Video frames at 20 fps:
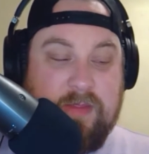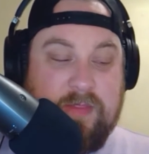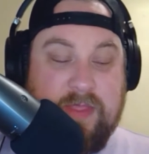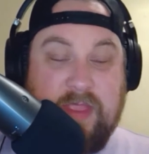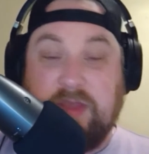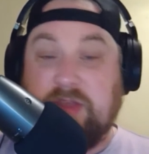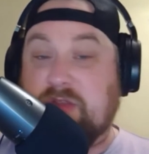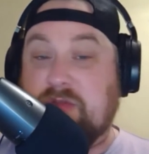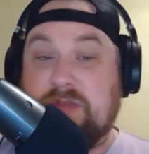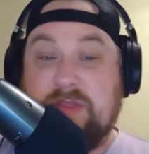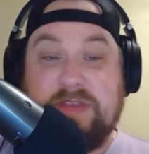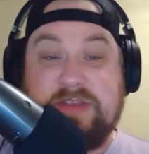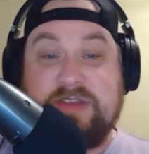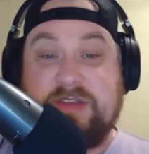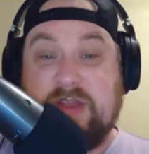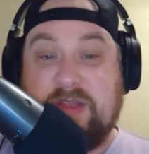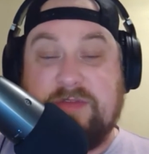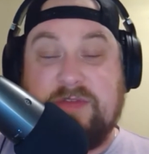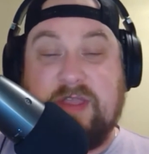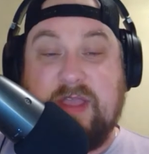they do this
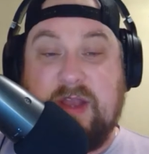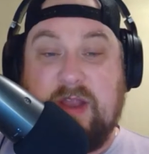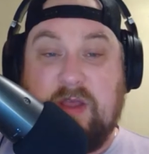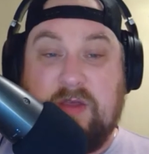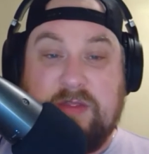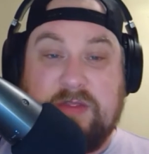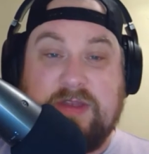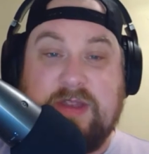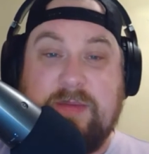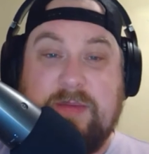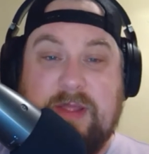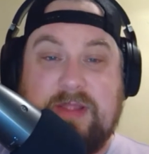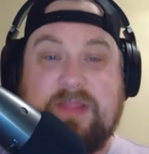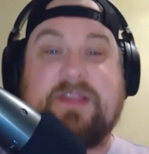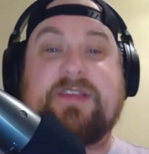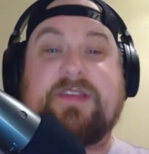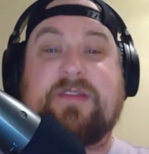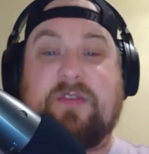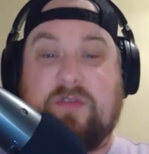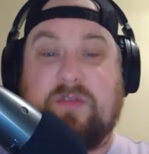stuff kind of all the time, not
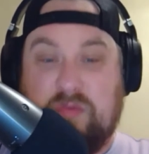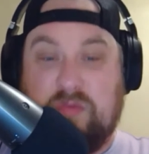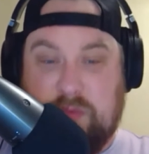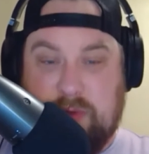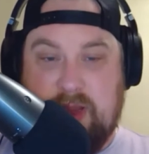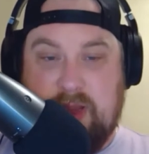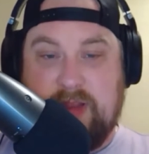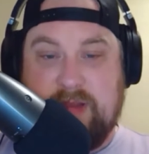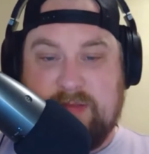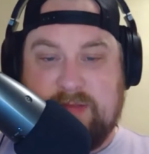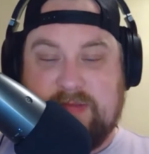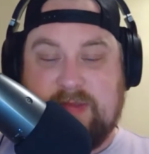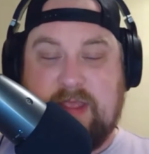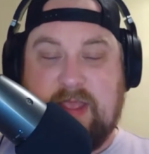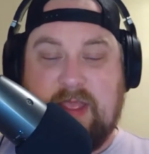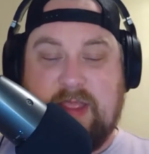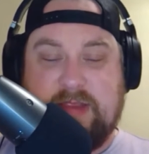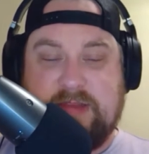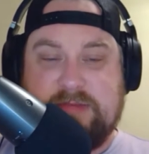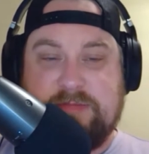this grand
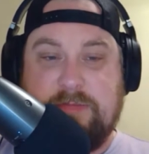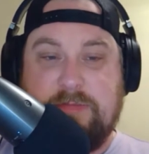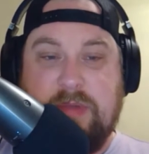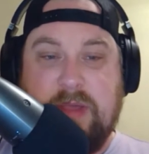size,